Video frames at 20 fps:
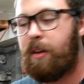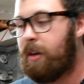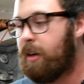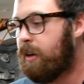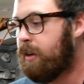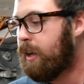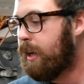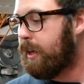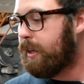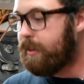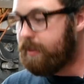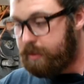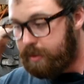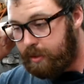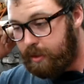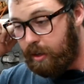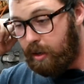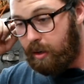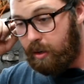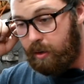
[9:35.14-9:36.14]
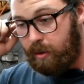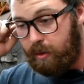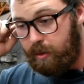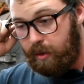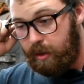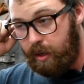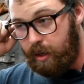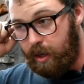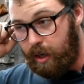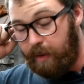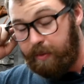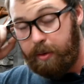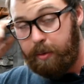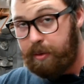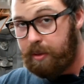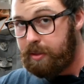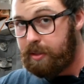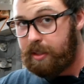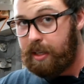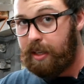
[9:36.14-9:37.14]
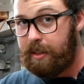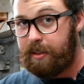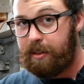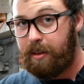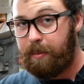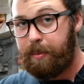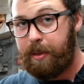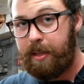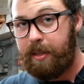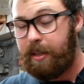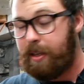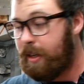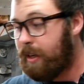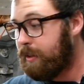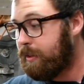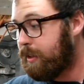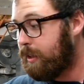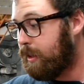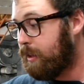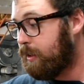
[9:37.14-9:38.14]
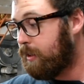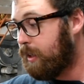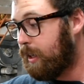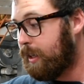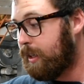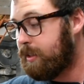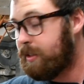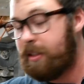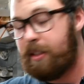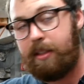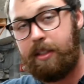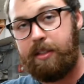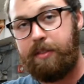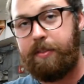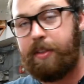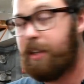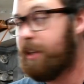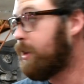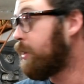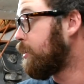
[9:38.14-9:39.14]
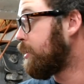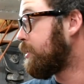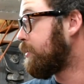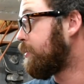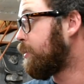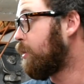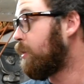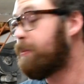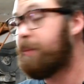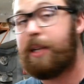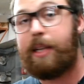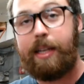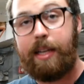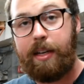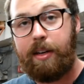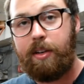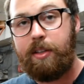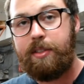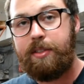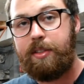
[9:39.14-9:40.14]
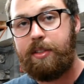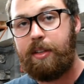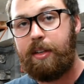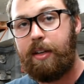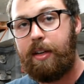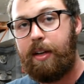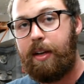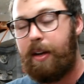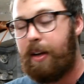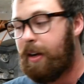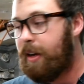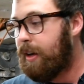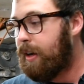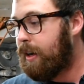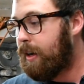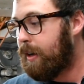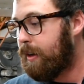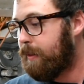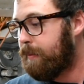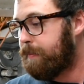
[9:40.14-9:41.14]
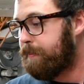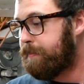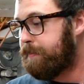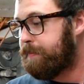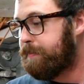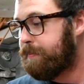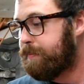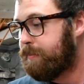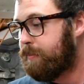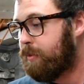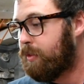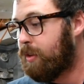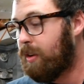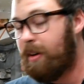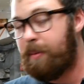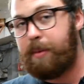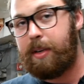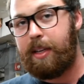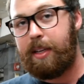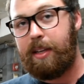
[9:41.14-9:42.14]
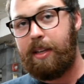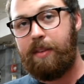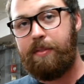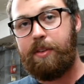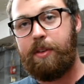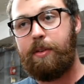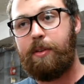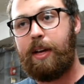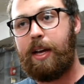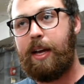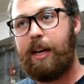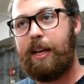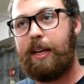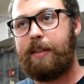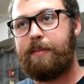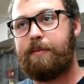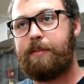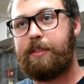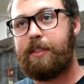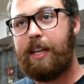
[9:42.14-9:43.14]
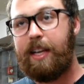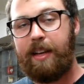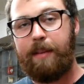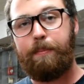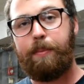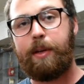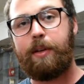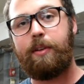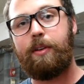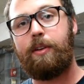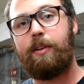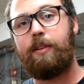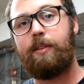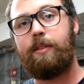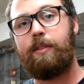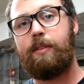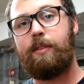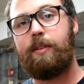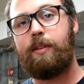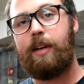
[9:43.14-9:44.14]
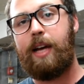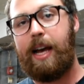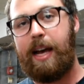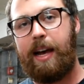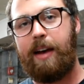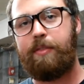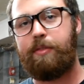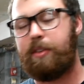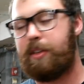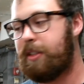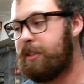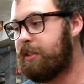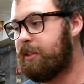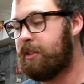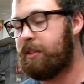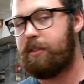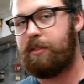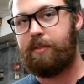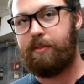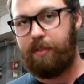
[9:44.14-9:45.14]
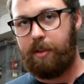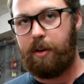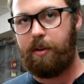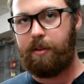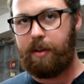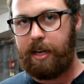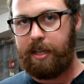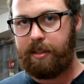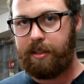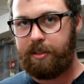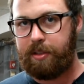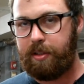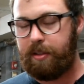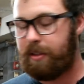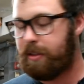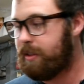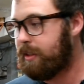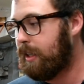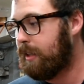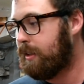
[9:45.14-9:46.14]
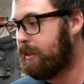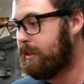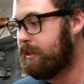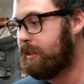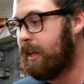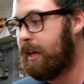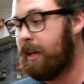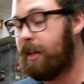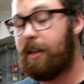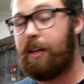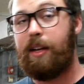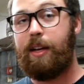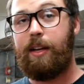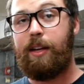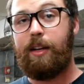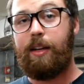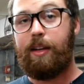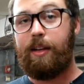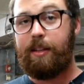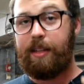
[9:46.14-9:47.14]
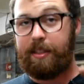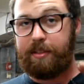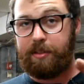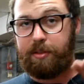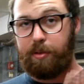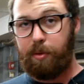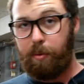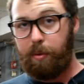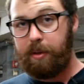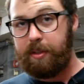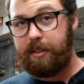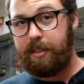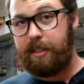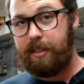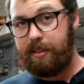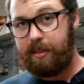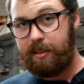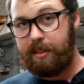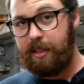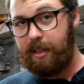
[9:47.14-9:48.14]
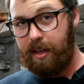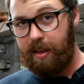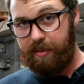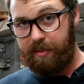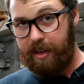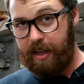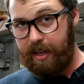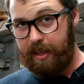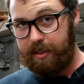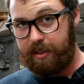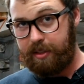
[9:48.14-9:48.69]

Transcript: Okay, so everyone's got their opinion out there. Like I said, this video is for beginners. So I'm going to give you a typical average flow rate that you can set this at. That's 20 CFH.